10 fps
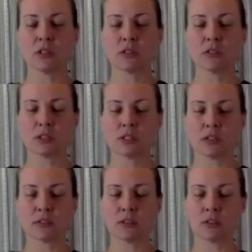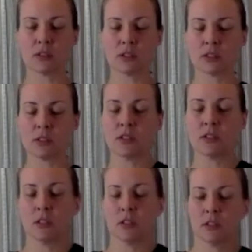Like all of the
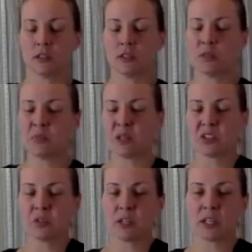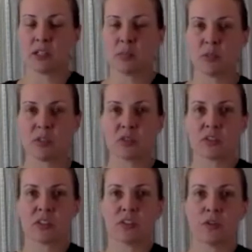lumbar spine, the muscles
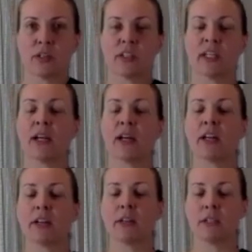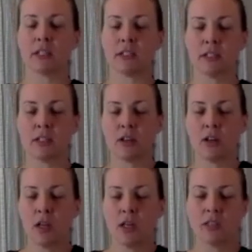in and around that area, it
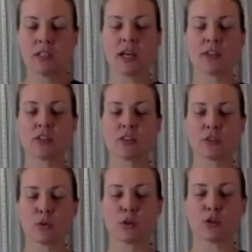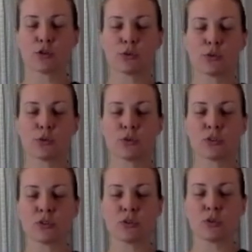attaches to our shoulders.
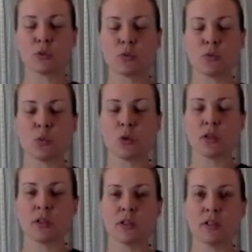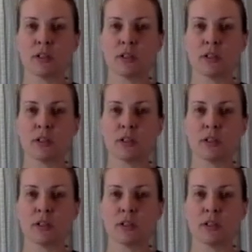And so when one